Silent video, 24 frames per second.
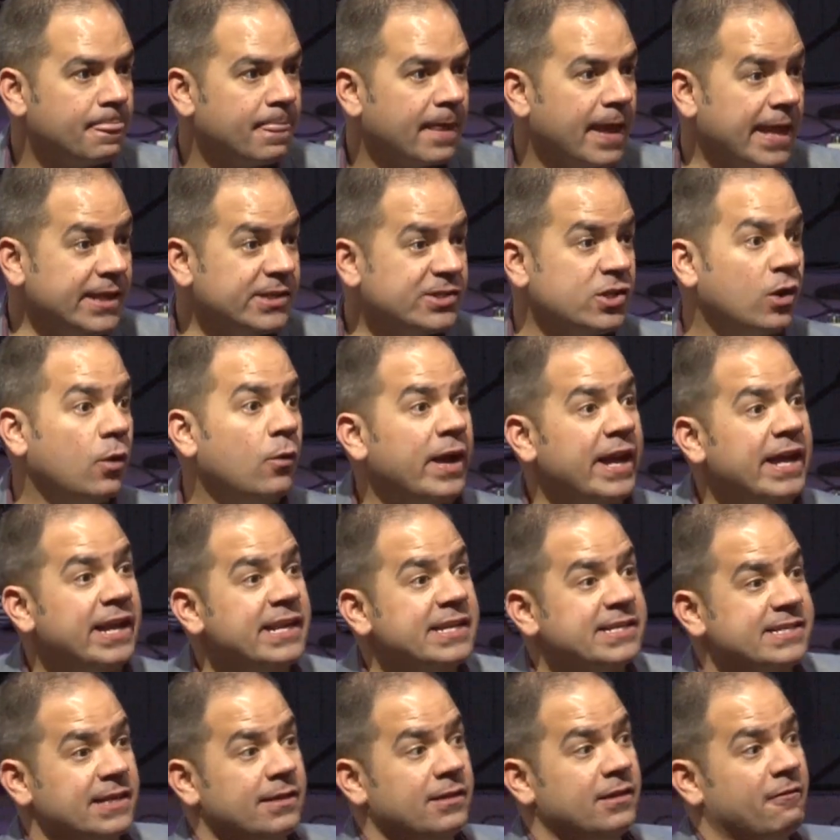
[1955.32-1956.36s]
And so it
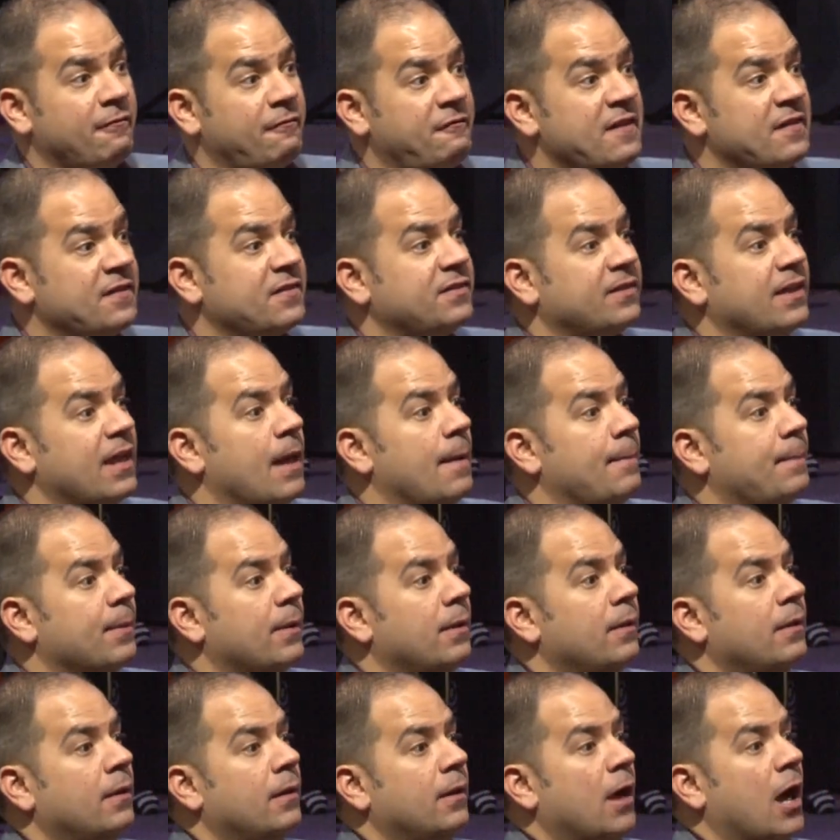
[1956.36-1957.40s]
is in the fifth step
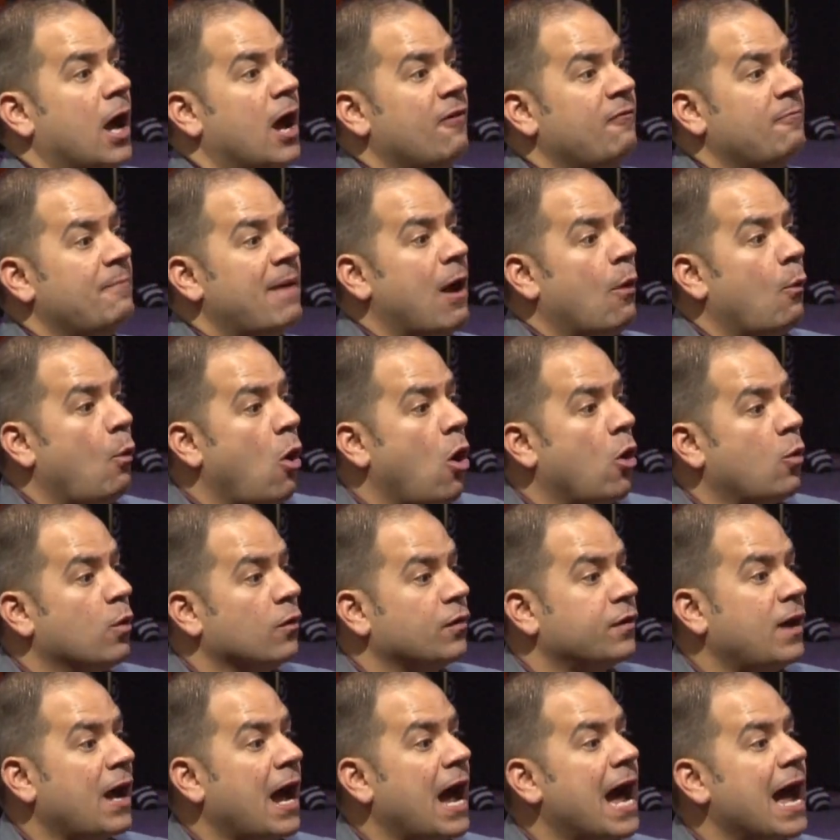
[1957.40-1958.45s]
of my walk
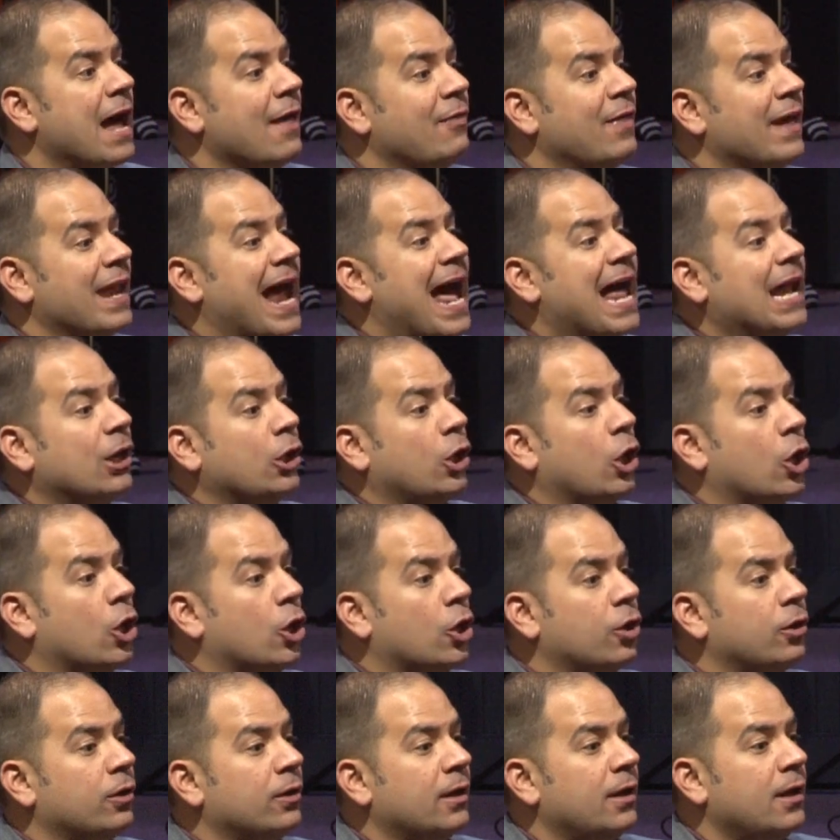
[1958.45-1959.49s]
with God that I
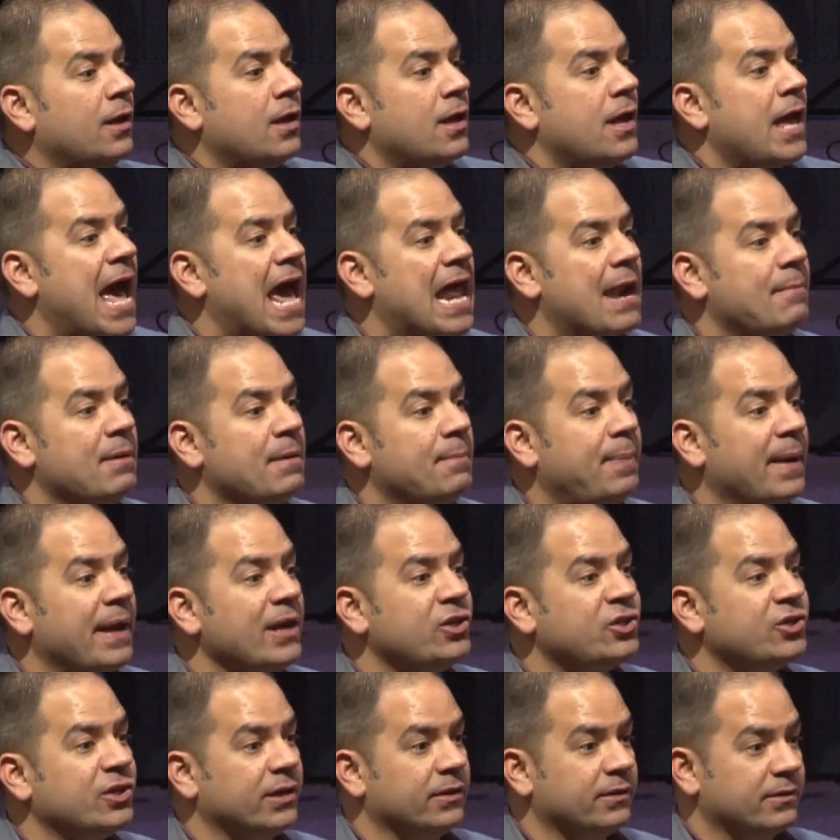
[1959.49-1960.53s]
learned how to be
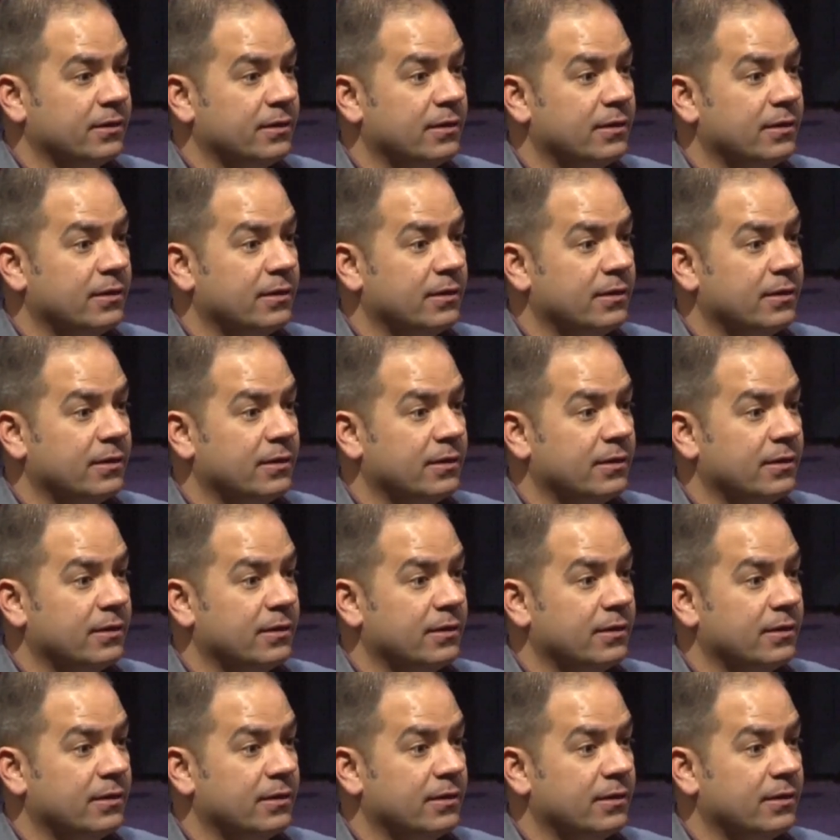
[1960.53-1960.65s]
patient.